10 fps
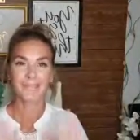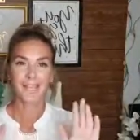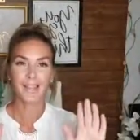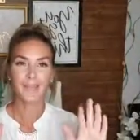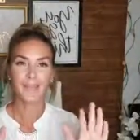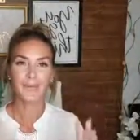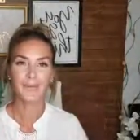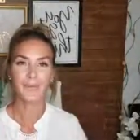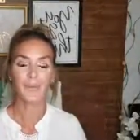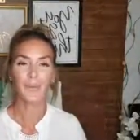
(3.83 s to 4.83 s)
Hello,
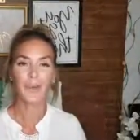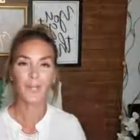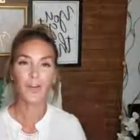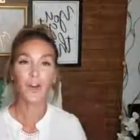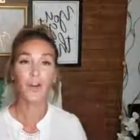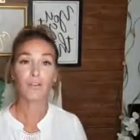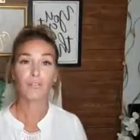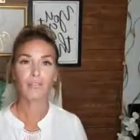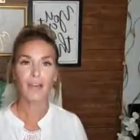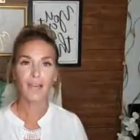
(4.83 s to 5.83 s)
we are
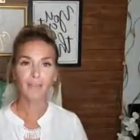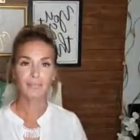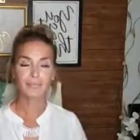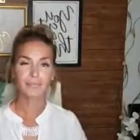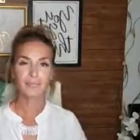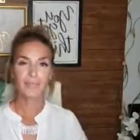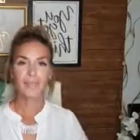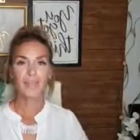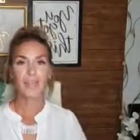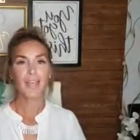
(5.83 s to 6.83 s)
live,
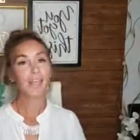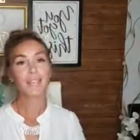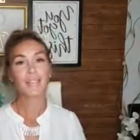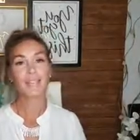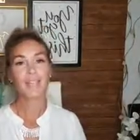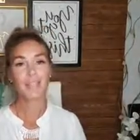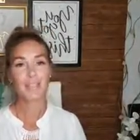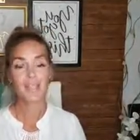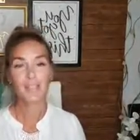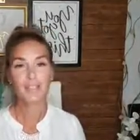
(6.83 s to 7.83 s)
and
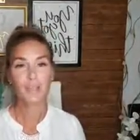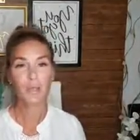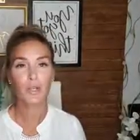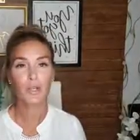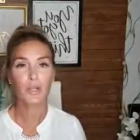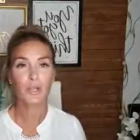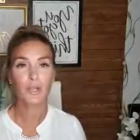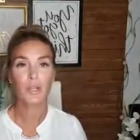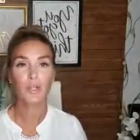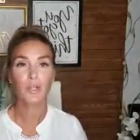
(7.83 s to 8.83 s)
tonight we're going to
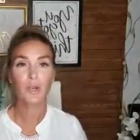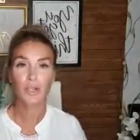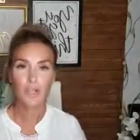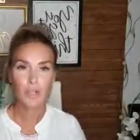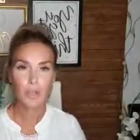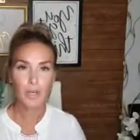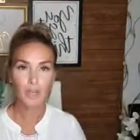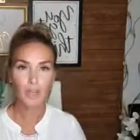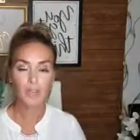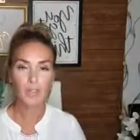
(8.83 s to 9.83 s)
be talking
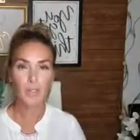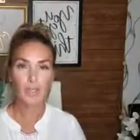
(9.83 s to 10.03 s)
about